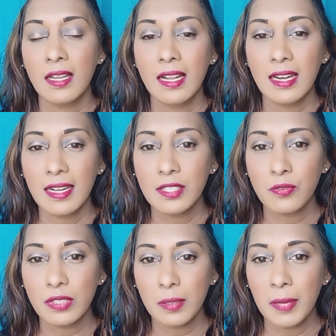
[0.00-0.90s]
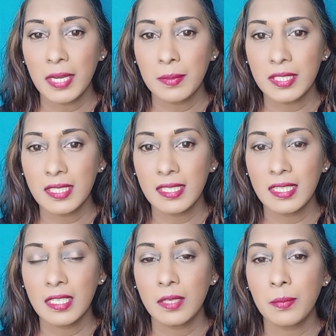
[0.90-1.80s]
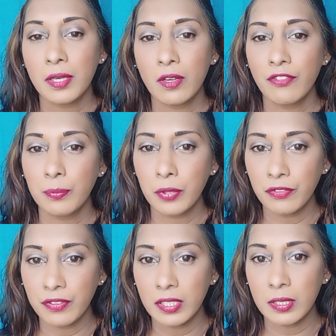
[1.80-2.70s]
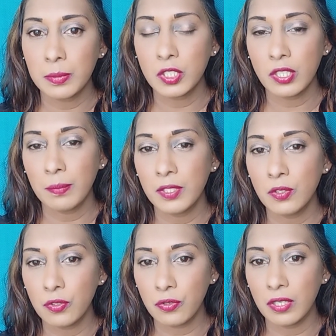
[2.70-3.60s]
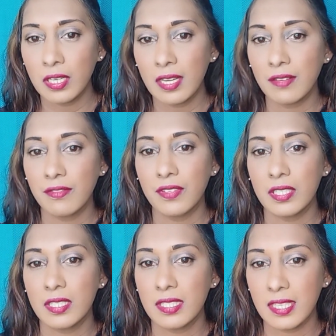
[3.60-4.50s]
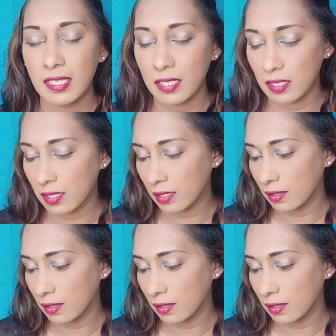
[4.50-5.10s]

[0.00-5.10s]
Let's read the Bible today in the book of Proverbs chapter 3 and verse 6.